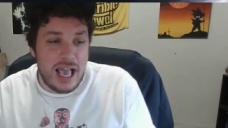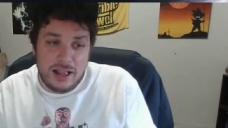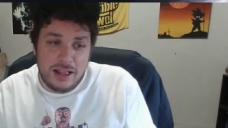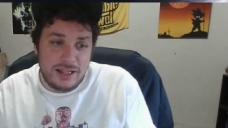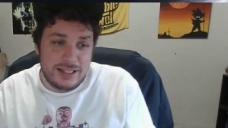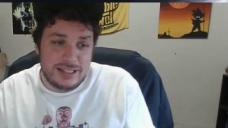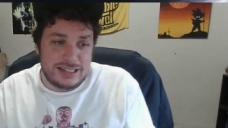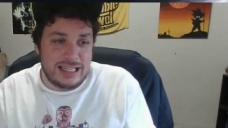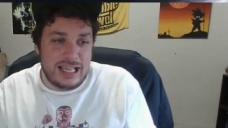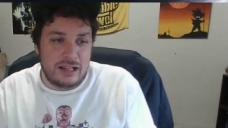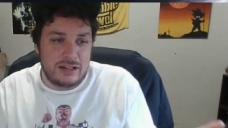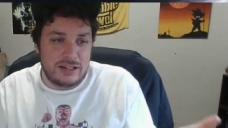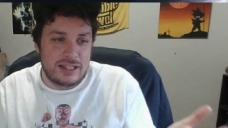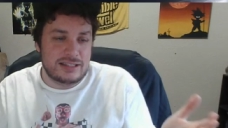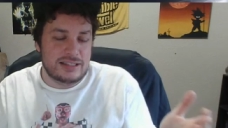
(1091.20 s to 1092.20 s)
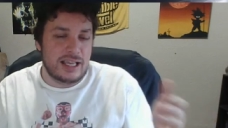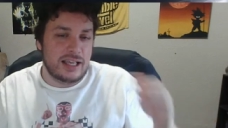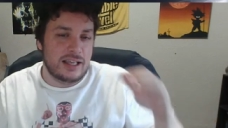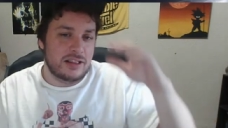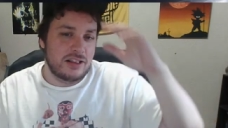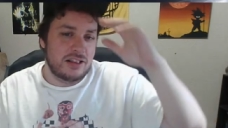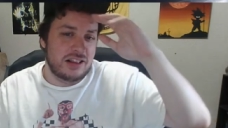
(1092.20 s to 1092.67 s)
Hell in a Cell. And it's
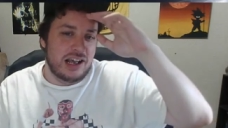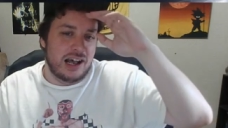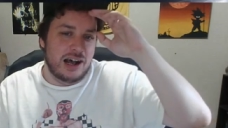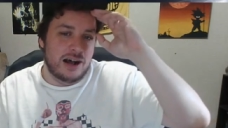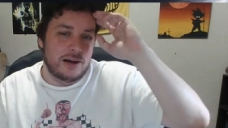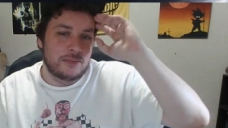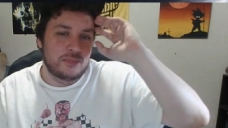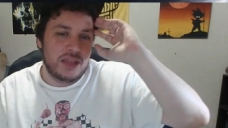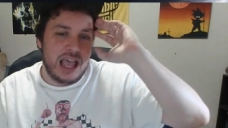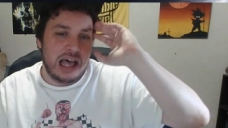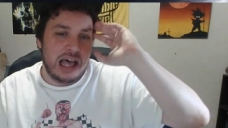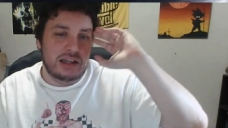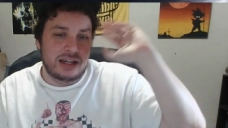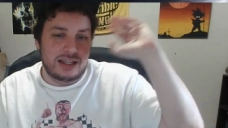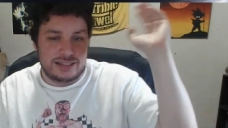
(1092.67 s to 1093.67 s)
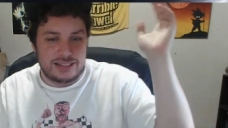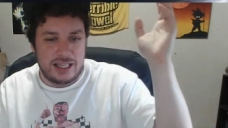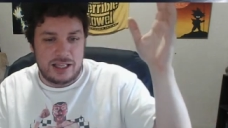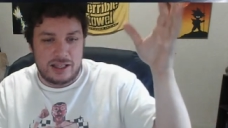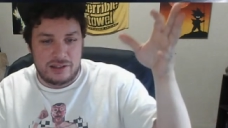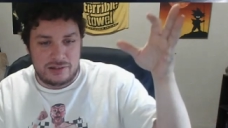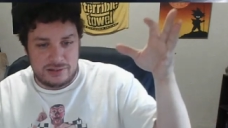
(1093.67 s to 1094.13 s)
like, Hell in a
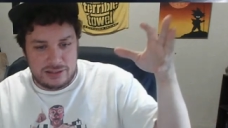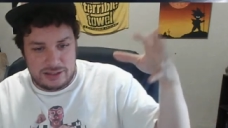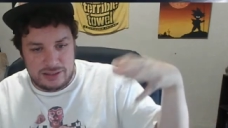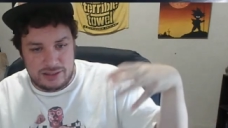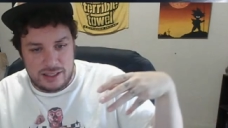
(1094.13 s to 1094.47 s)
Cell,